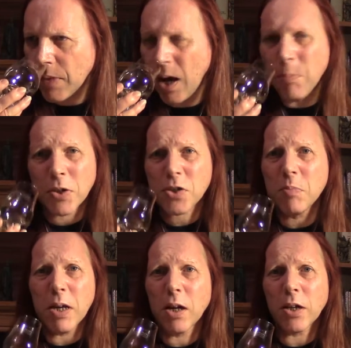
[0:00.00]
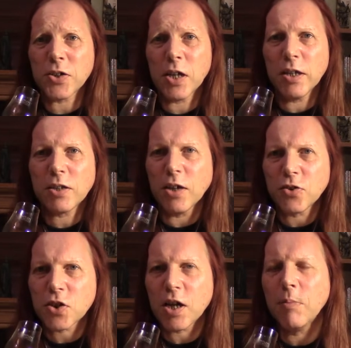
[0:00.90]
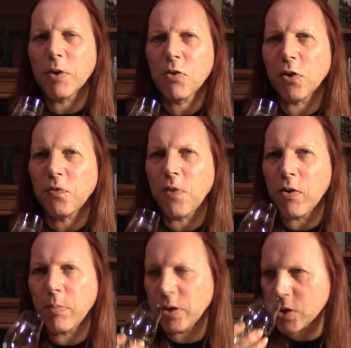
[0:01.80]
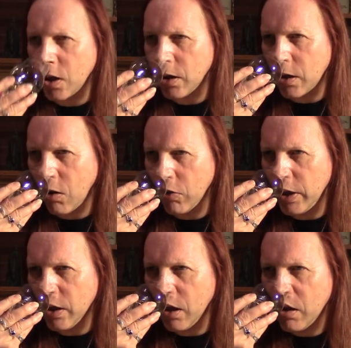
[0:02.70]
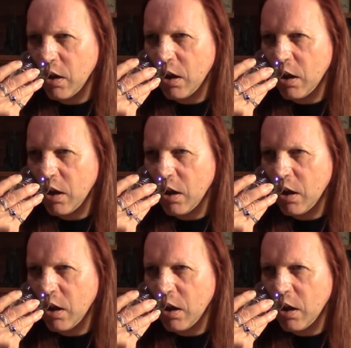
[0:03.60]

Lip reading: must admit, like I said, it does come across very much like Coalila.